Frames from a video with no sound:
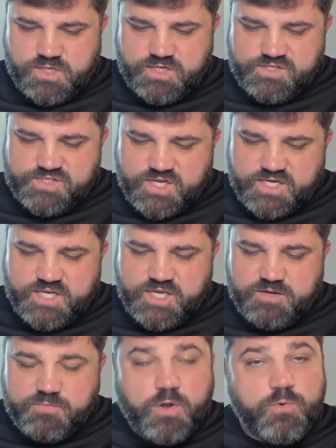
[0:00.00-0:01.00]
And he said to
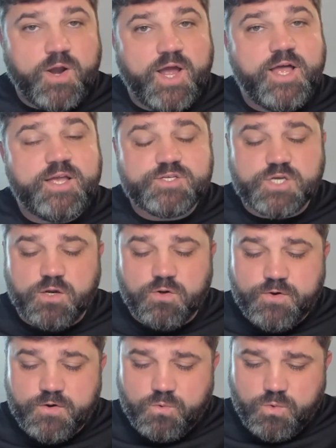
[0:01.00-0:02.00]
him, Arise,
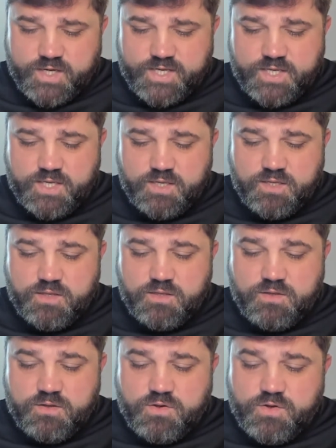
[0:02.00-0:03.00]
go your way.
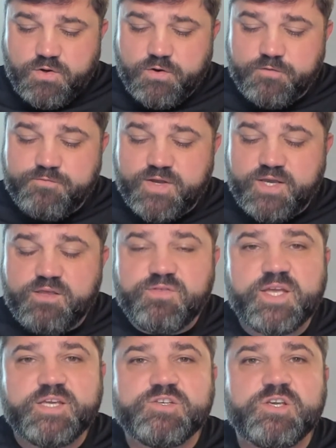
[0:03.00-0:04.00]
Your faith
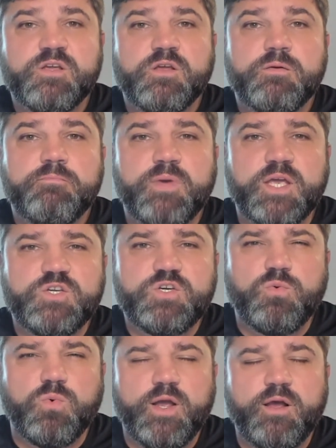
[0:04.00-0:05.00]
has made
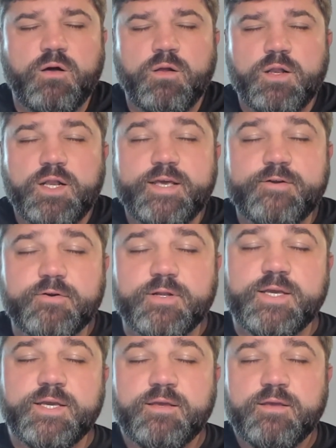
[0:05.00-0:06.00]
you well.
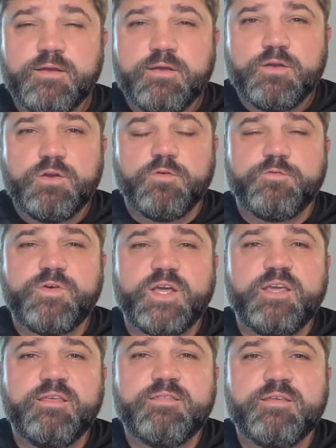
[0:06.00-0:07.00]
Literally, your
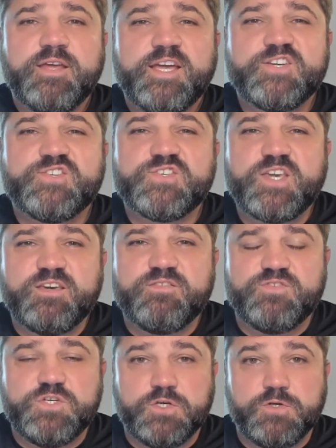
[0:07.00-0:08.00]
faith has
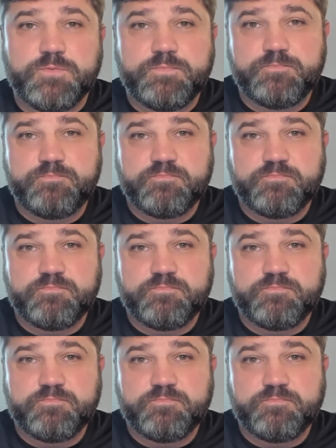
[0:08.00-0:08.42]
saved you.